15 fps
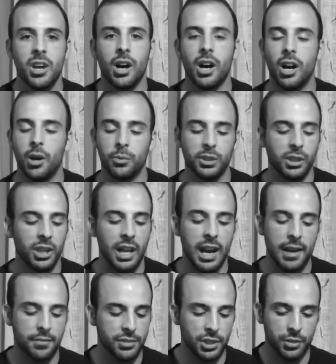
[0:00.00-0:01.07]
Uh, we're going to
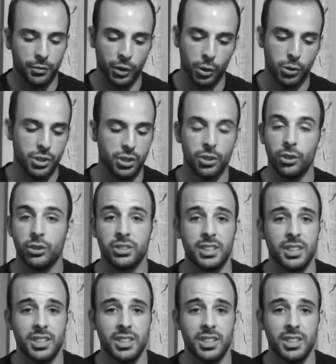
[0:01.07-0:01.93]
have devotionals,